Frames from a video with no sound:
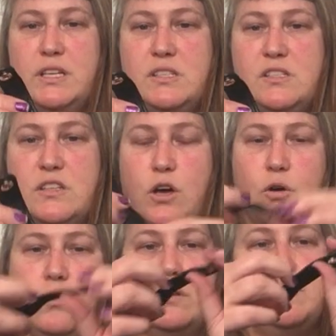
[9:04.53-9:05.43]

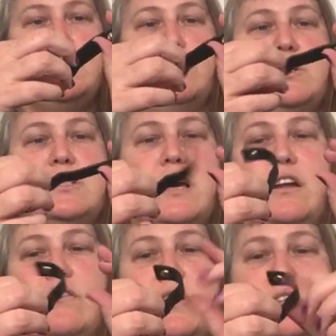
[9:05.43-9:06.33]
sewn, let me see which side
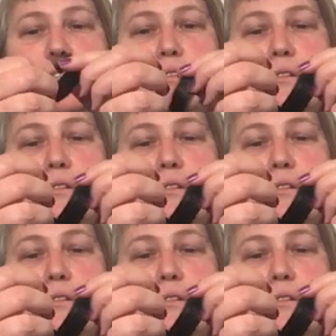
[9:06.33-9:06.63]
of it.